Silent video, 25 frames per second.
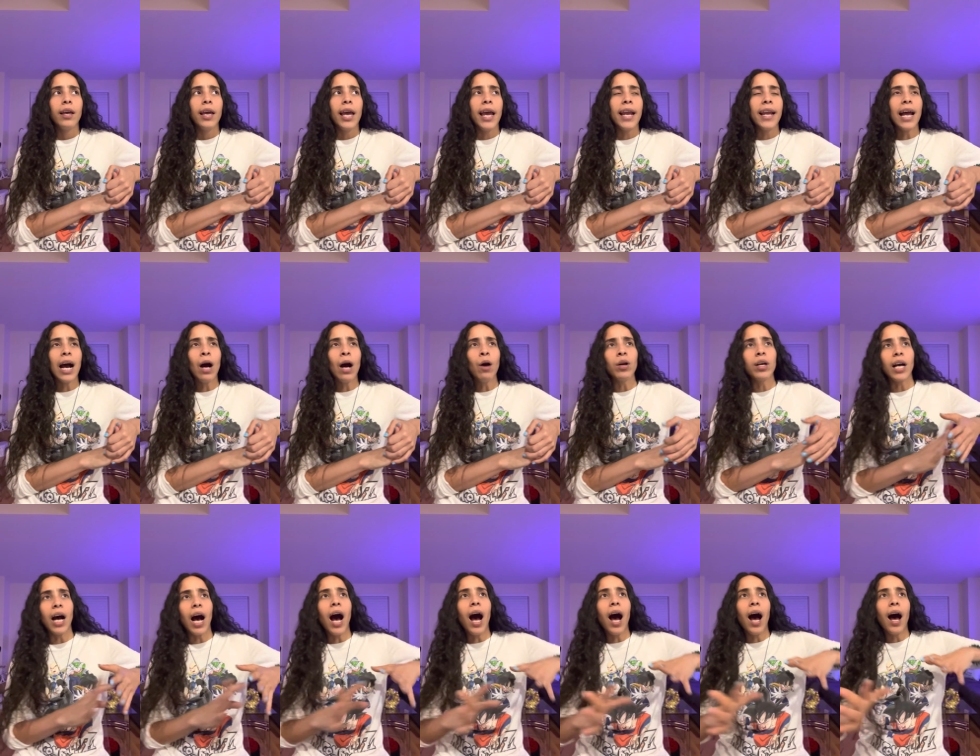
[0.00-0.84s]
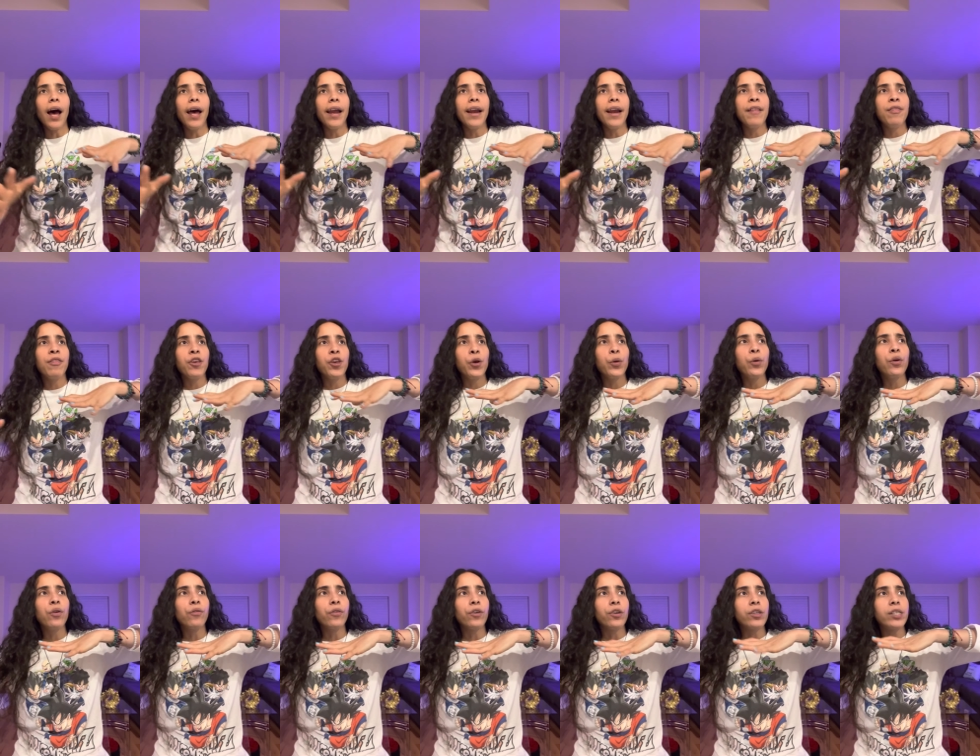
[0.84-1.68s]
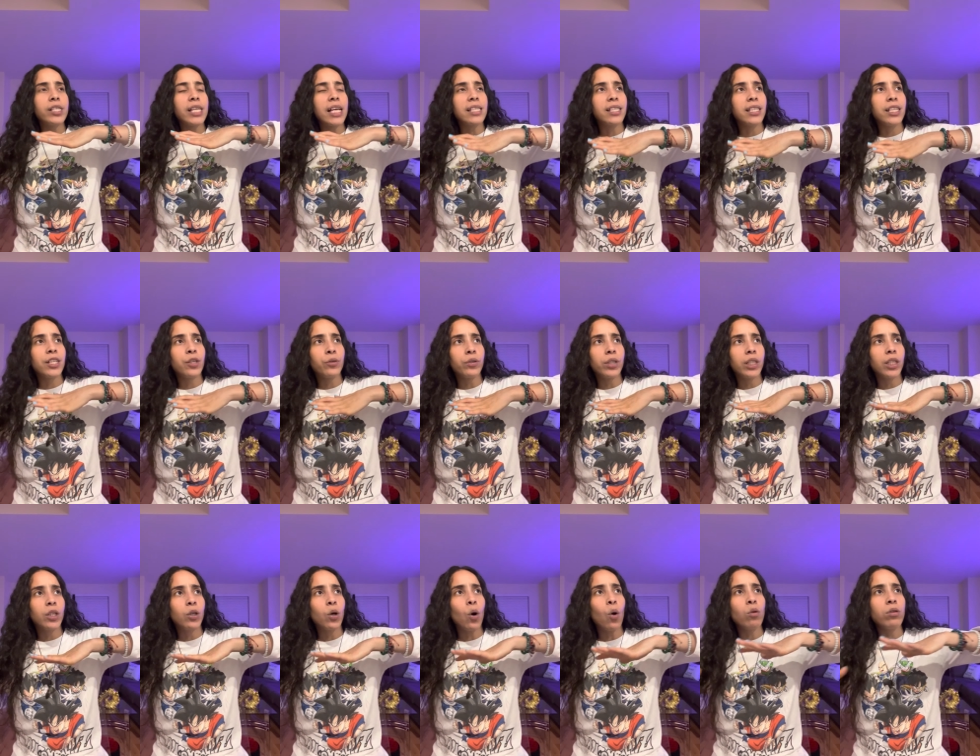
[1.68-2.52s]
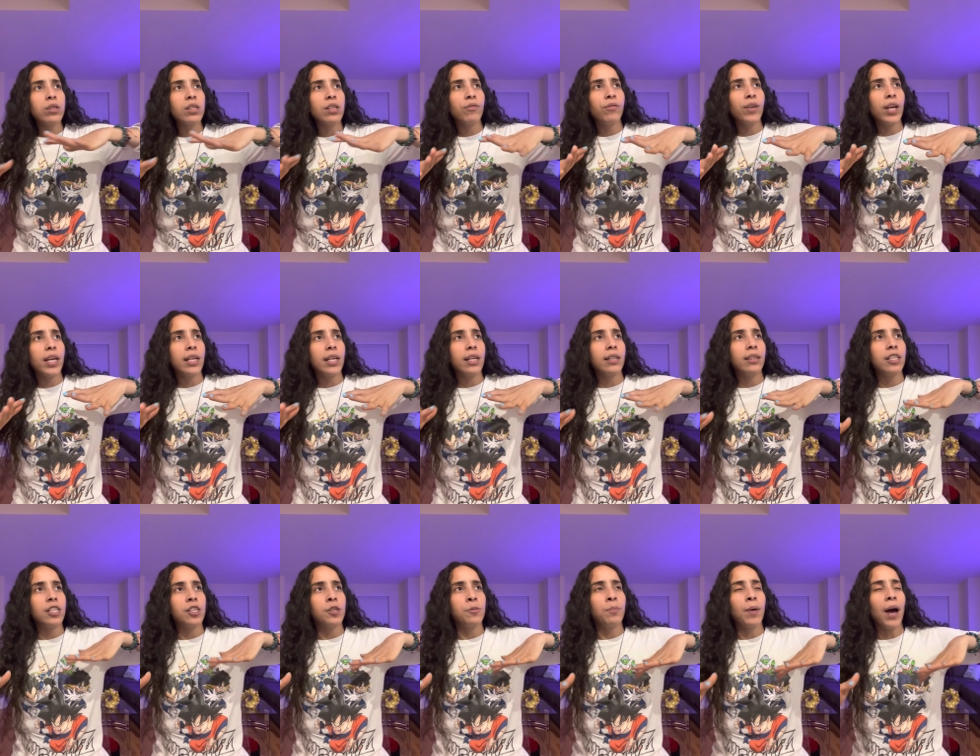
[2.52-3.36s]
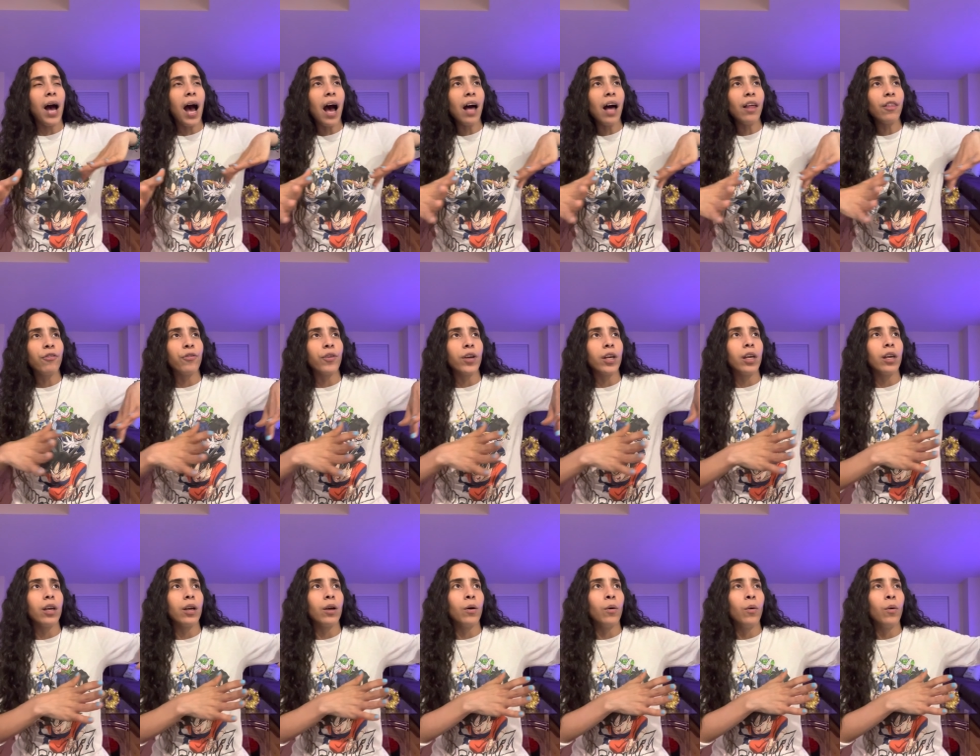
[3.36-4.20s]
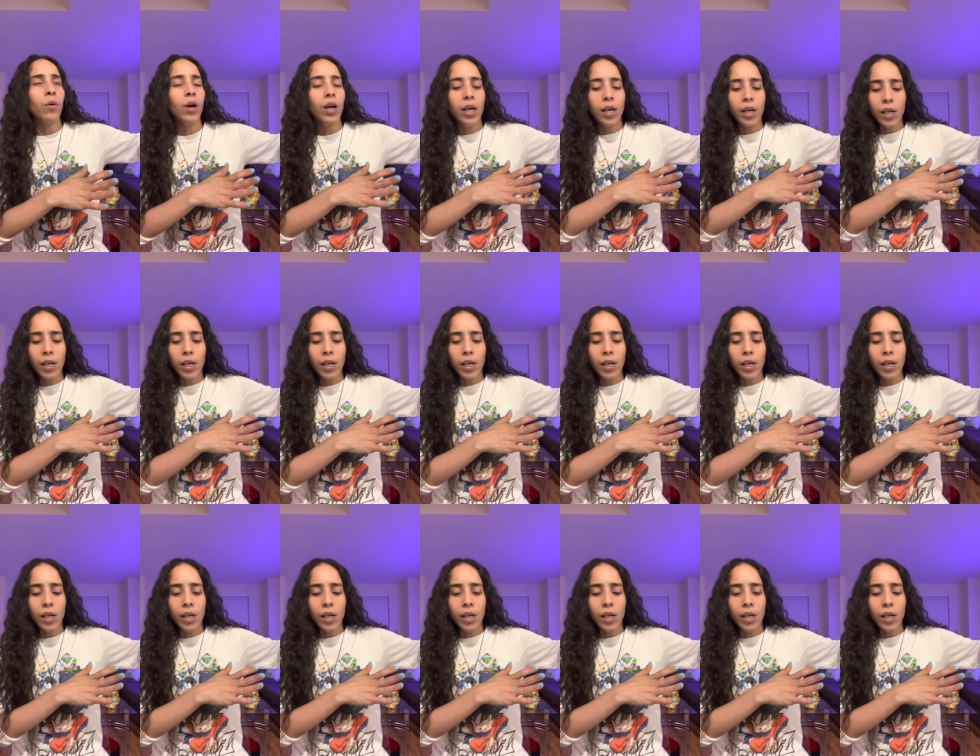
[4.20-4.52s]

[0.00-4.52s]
And now God and the universe has literally cultivated this path for you